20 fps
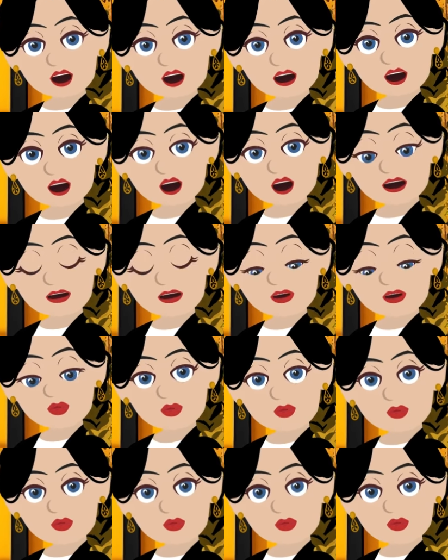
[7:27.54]
I am.
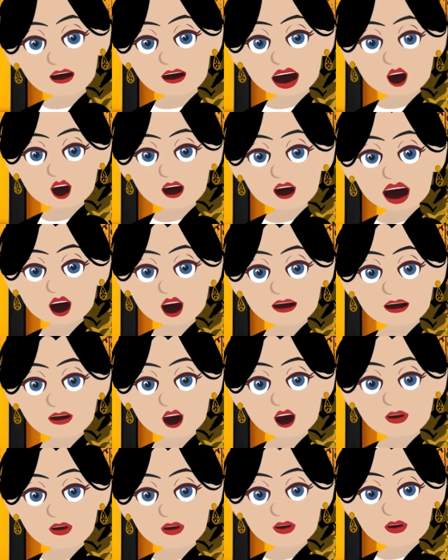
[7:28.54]
I love
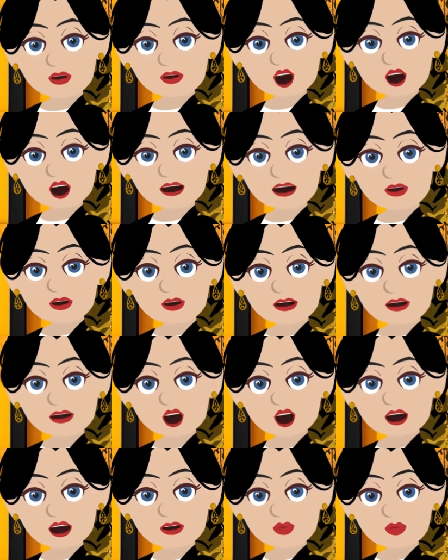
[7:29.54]
this experience of
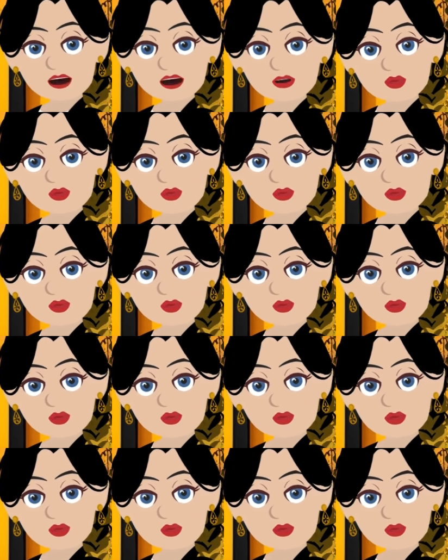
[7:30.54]
creation.